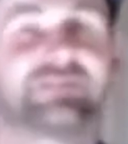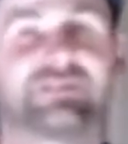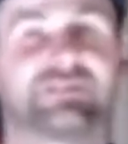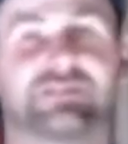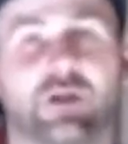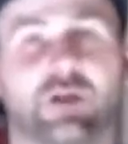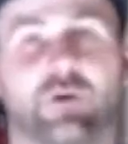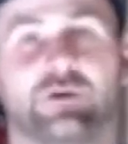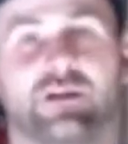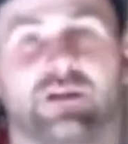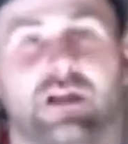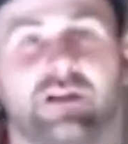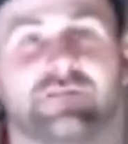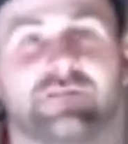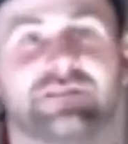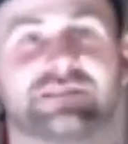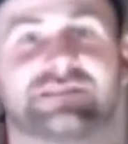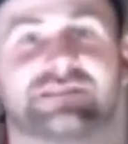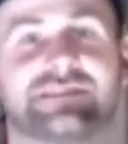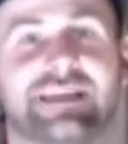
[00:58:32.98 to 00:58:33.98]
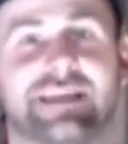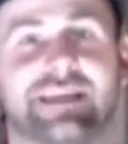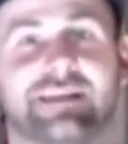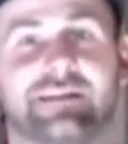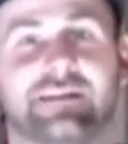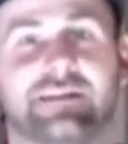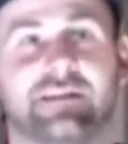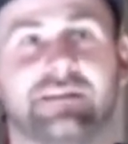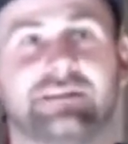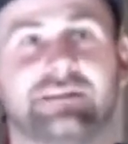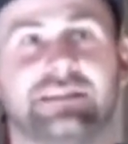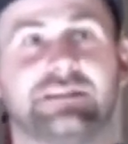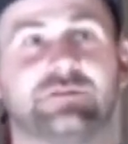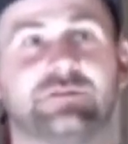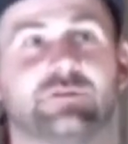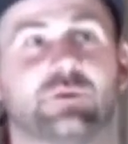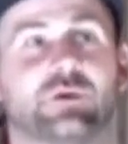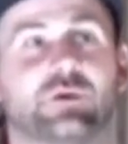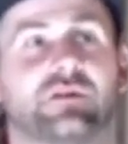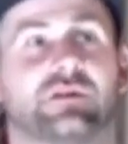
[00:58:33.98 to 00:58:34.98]
so nervous that these
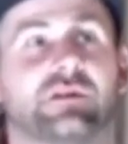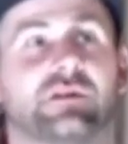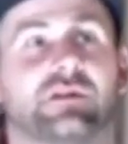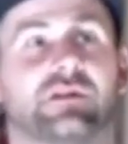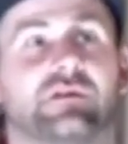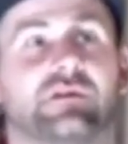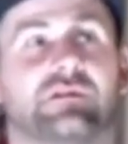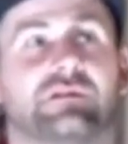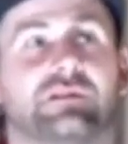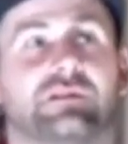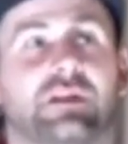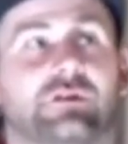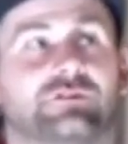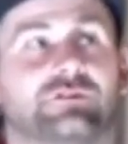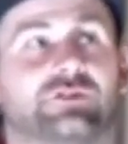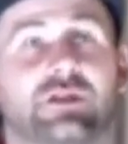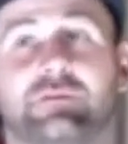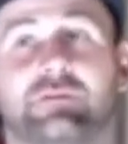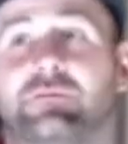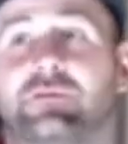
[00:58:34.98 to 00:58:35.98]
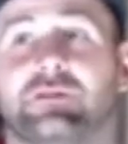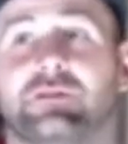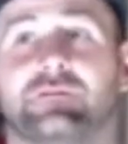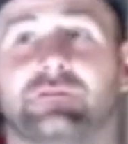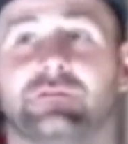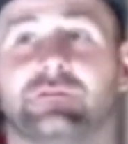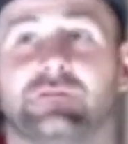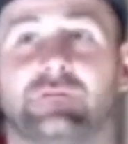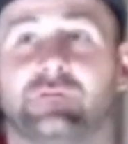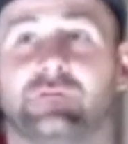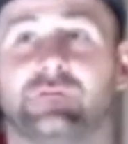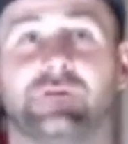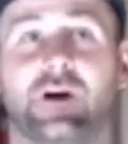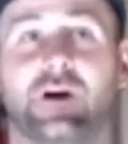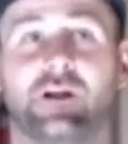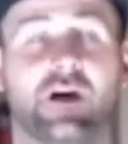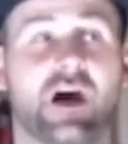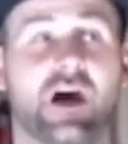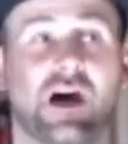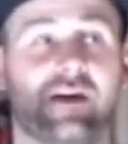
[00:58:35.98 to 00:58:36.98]
were, trim would
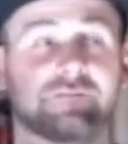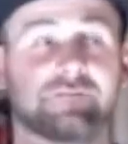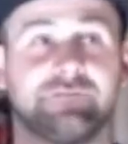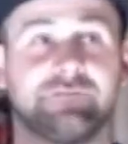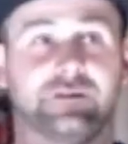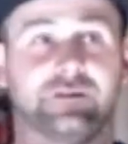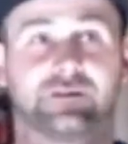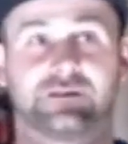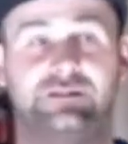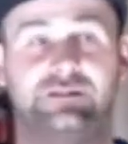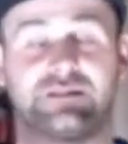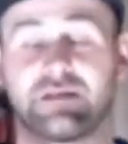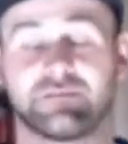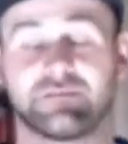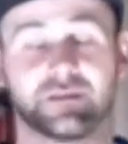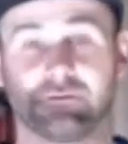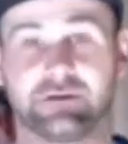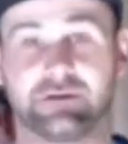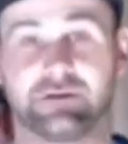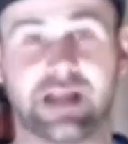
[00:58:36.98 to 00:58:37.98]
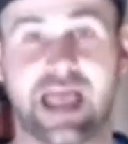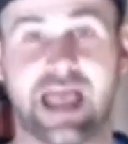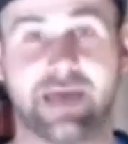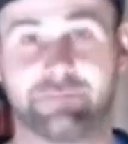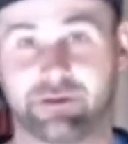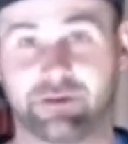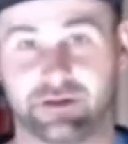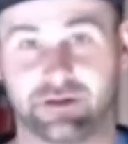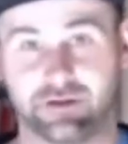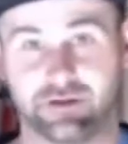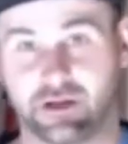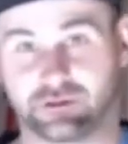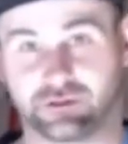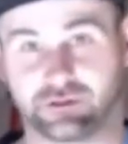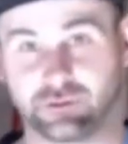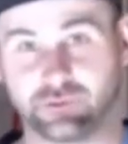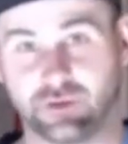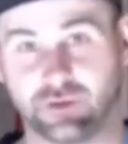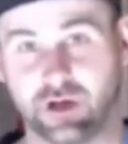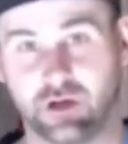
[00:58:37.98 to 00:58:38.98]
fall off or something would happen along the
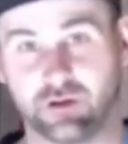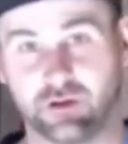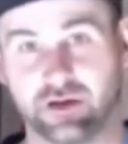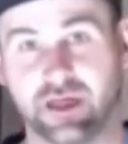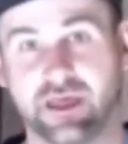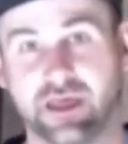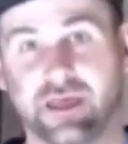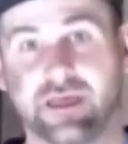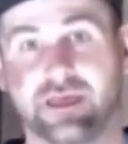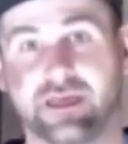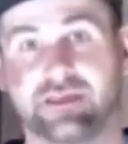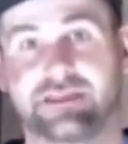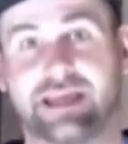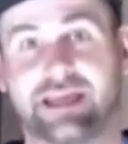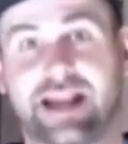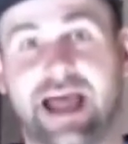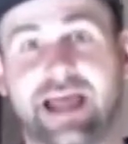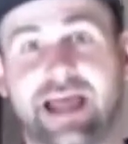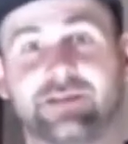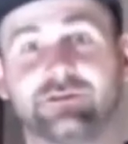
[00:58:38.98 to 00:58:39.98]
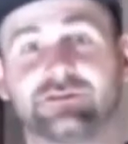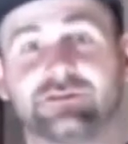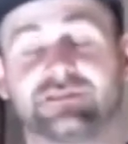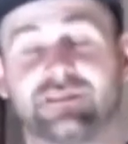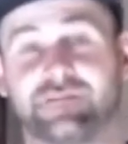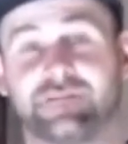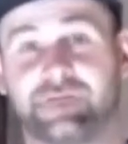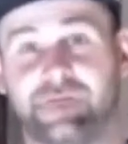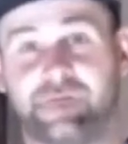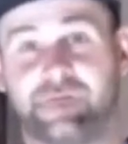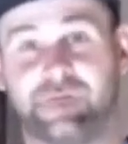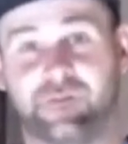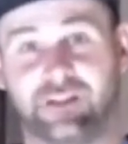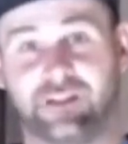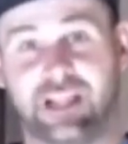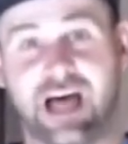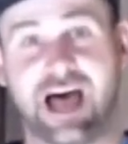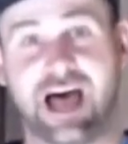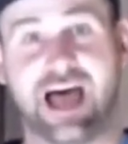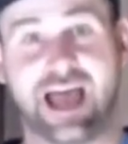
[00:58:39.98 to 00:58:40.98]
road that I used to
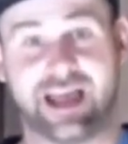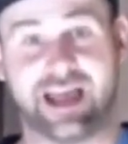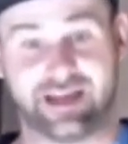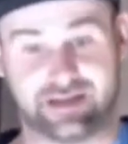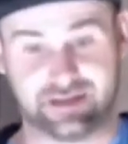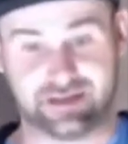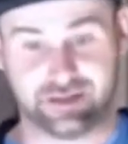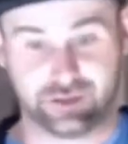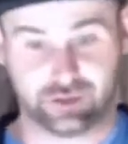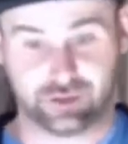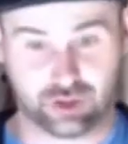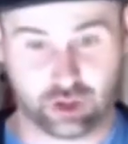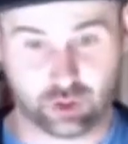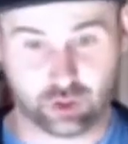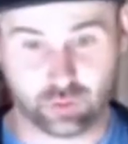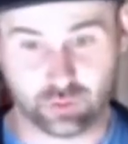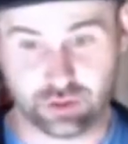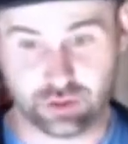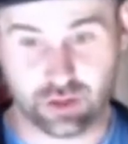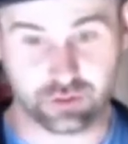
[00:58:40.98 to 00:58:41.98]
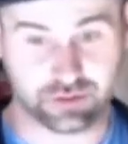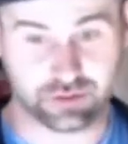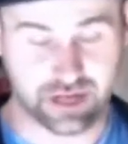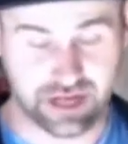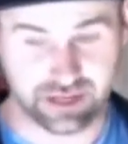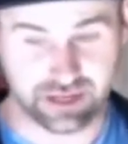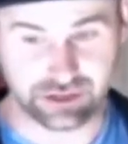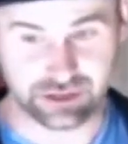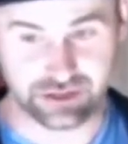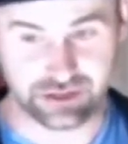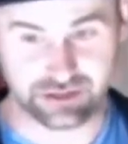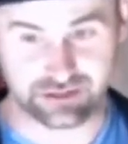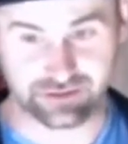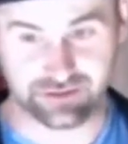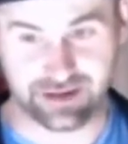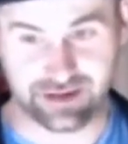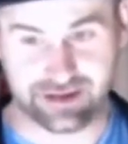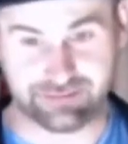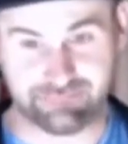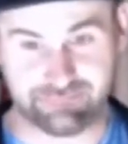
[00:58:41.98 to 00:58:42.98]
fly to
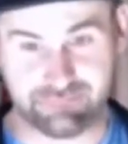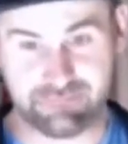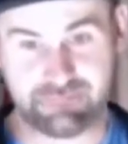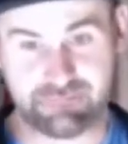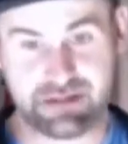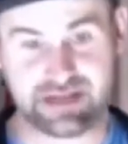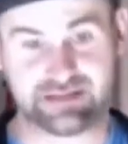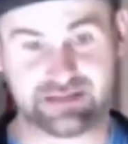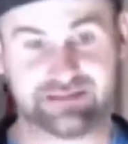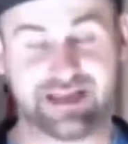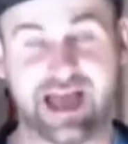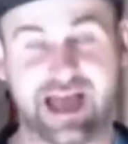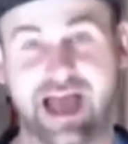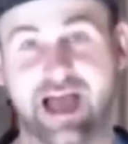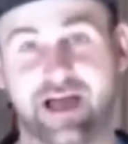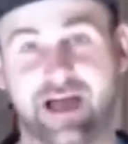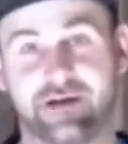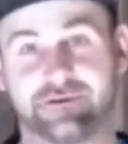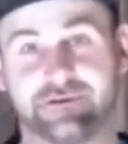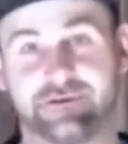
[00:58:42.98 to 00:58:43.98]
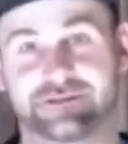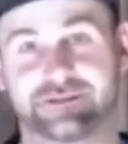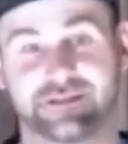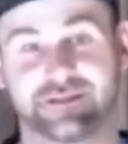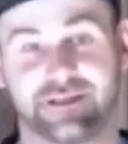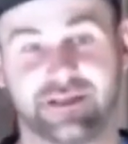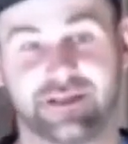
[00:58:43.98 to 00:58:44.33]
location and meet the house